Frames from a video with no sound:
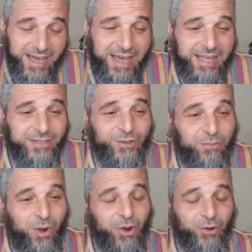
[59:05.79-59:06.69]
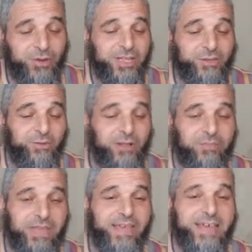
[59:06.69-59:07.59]
and tomorrow it will
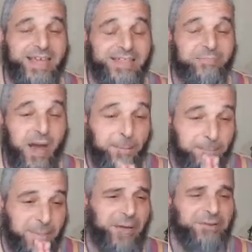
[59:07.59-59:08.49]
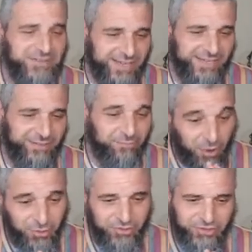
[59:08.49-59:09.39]
be again about parenting,
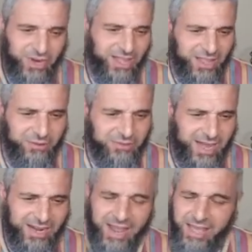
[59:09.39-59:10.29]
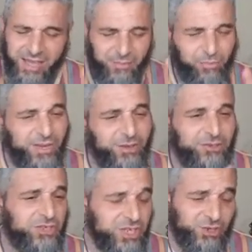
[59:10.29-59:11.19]
both inshallah ta'ala. Bring your
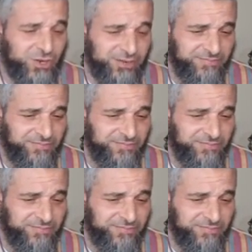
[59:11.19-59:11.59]
children